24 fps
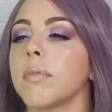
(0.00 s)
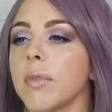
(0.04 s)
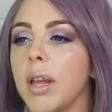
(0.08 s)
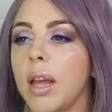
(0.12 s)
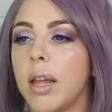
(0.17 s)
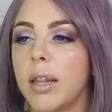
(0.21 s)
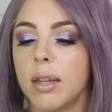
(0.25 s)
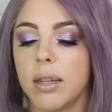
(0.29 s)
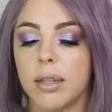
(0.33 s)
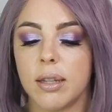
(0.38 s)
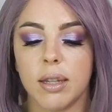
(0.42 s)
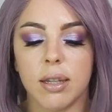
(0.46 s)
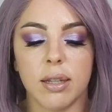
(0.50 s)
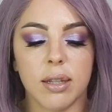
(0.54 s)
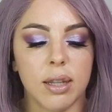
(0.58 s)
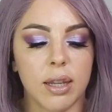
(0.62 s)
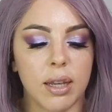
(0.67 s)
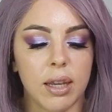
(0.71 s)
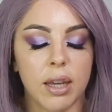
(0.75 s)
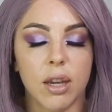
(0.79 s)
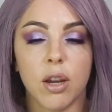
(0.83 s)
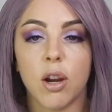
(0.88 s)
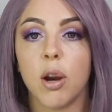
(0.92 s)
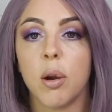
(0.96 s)
And this is
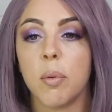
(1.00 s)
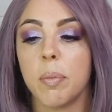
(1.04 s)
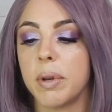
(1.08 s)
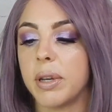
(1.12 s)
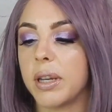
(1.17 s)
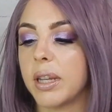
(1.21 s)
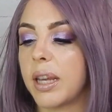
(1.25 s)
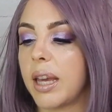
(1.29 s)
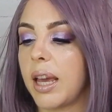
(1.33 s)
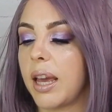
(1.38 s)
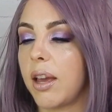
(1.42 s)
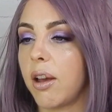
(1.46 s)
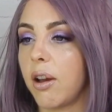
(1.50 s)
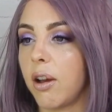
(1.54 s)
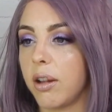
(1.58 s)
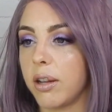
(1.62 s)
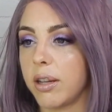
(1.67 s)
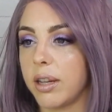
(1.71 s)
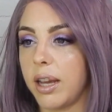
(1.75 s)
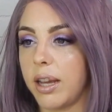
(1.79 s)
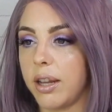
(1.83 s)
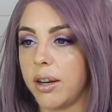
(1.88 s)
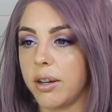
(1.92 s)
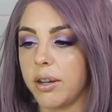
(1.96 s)
the Urban Decay All
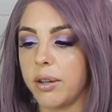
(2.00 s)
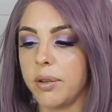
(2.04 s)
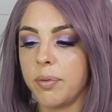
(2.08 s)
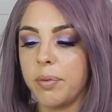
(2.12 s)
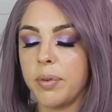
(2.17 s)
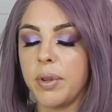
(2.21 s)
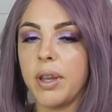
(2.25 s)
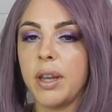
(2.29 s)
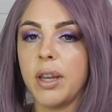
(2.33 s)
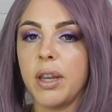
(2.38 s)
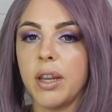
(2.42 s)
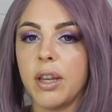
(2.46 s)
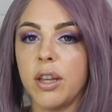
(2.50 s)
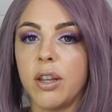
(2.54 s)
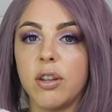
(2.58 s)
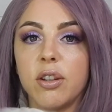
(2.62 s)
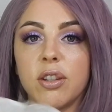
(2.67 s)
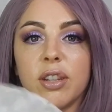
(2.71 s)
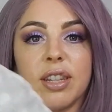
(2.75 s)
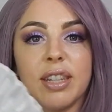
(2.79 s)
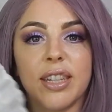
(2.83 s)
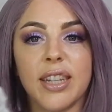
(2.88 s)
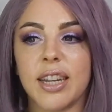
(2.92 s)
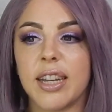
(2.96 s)
Nighter. I'm
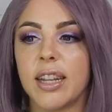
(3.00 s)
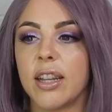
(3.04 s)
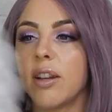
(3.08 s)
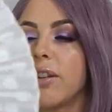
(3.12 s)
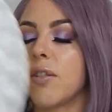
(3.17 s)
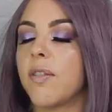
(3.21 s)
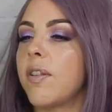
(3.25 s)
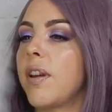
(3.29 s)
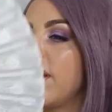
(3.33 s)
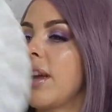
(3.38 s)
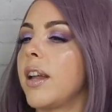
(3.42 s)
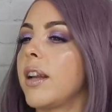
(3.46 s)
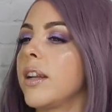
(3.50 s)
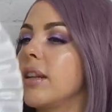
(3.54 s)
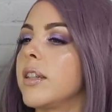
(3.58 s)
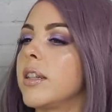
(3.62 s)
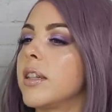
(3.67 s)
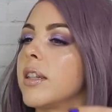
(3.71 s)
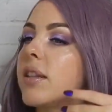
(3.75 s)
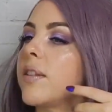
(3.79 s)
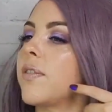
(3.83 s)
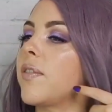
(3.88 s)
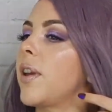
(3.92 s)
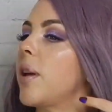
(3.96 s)
going to take a little fan and
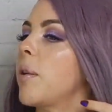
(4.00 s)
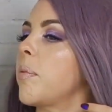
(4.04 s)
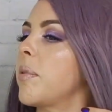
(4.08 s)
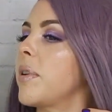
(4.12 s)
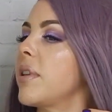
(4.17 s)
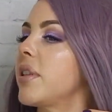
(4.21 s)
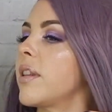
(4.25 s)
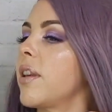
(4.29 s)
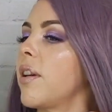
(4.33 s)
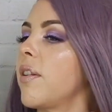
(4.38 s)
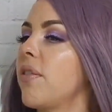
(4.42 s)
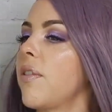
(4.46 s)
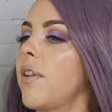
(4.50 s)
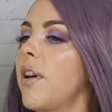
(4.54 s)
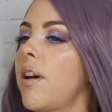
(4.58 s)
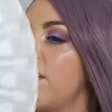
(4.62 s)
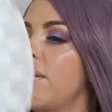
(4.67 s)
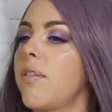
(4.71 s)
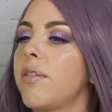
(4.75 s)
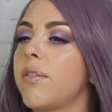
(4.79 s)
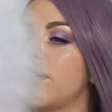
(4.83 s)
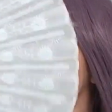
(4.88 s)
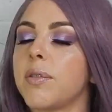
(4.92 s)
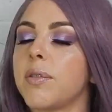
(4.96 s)
just fan myself off.